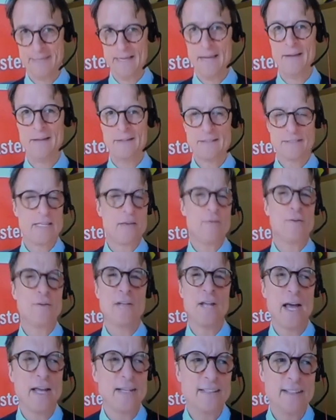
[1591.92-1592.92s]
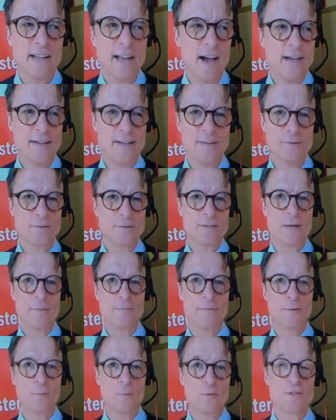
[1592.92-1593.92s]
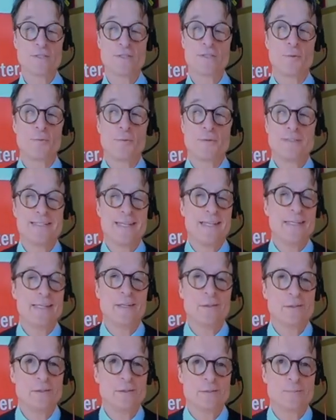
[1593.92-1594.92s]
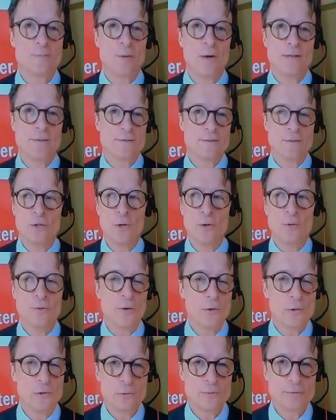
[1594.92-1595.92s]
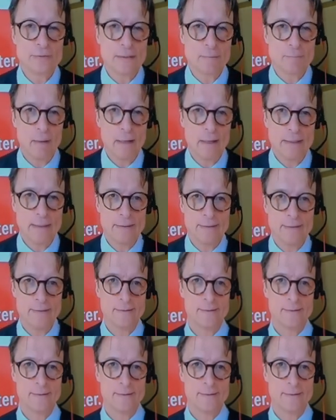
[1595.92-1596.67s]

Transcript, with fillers: Yeah, it's 7.99 or something, which is a ridiculous price. You know they're losing money.